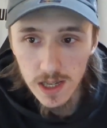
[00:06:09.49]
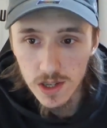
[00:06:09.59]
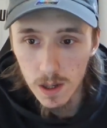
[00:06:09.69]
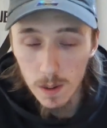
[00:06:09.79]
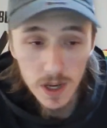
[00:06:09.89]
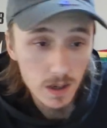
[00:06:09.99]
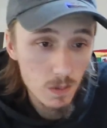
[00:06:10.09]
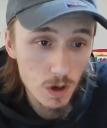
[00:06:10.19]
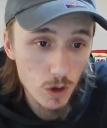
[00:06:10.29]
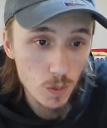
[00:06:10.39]
And so,
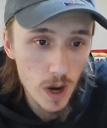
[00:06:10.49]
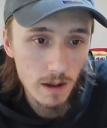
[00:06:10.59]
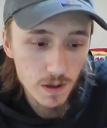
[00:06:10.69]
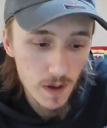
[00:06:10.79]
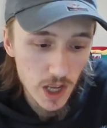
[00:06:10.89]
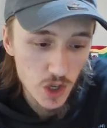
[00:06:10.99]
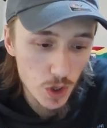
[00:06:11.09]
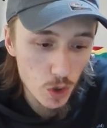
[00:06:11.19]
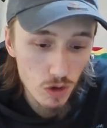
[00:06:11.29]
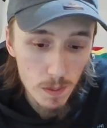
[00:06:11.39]
we're all Browns fans.
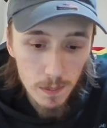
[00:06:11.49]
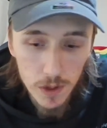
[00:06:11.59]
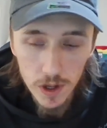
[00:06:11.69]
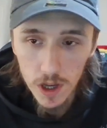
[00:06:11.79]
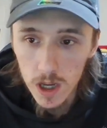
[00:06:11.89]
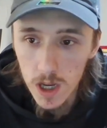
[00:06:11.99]
We all remember the